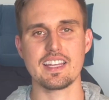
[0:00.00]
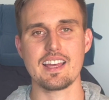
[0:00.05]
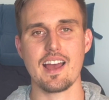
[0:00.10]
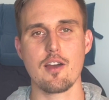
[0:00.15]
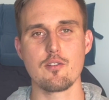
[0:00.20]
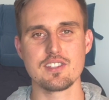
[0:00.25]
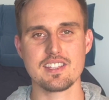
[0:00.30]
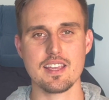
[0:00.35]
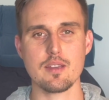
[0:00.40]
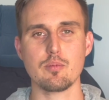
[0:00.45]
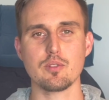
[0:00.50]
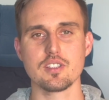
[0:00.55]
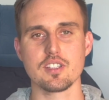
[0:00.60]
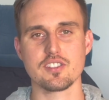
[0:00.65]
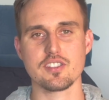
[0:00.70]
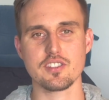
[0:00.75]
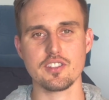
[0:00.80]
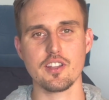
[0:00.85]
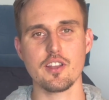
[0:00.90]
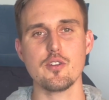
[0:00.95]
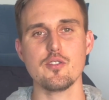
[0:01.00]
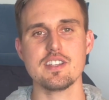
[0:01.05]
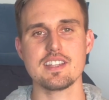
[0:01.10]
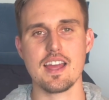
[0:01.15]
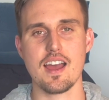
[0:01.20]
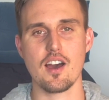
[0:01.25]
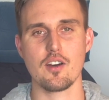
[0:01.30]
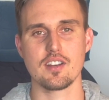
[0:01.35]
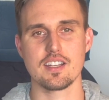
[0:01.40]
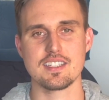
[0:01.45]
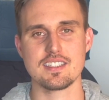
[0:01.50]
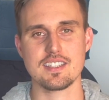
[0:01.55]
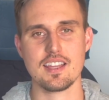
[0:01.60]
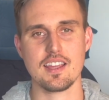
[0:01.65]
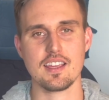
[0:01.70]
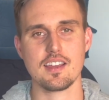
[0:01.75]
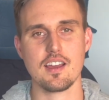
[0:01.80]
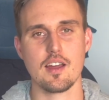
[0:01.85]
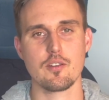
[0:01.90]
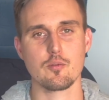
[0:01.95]
I was able to slow down and
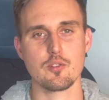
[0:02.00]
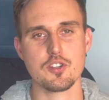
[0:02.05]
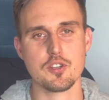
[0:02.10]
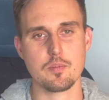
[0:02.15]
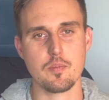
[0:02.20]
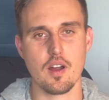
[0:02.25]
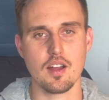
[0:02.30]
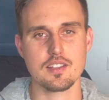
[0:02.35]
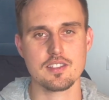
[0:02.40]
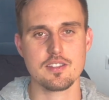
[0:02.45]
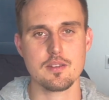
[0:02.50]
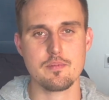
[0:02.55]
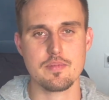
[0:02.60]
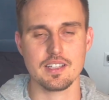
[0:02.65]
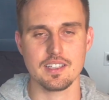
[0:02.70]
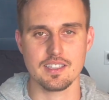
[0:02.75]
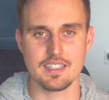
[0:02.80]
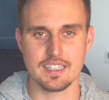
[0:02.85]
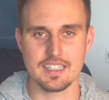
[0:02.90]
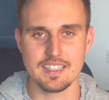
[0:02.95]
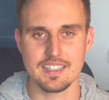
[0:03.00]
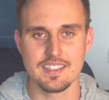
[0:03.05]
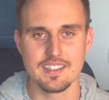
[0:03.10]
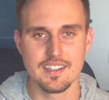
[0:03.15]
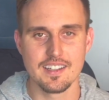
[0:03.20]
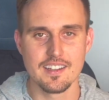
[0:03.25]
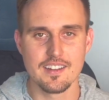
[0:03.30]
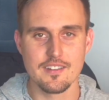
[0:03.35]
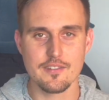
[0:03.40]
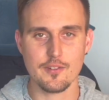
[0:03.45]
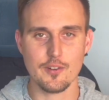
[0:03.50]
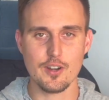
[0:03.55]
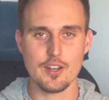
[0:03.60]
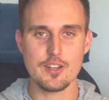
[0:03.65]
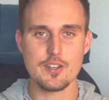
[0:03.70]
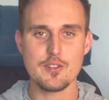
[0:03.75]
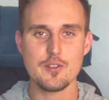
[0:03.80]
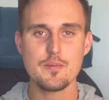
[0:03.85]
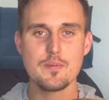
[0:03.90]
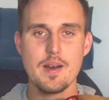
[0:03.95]
take on responsibility for a
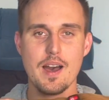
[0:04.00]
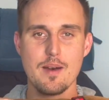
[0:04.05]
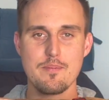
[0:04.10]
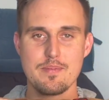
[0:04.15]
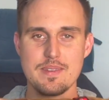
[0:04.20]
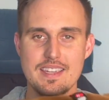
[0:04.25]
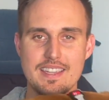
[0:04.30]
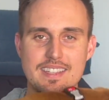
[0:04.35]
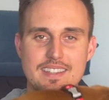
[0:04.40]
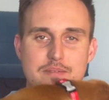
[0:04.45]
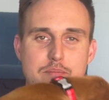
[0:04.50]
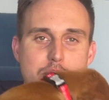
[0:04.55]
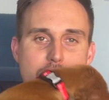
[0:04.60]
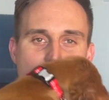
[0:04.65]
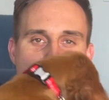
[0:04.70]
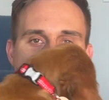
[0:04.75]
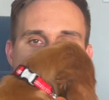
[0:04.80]
new puppy, baby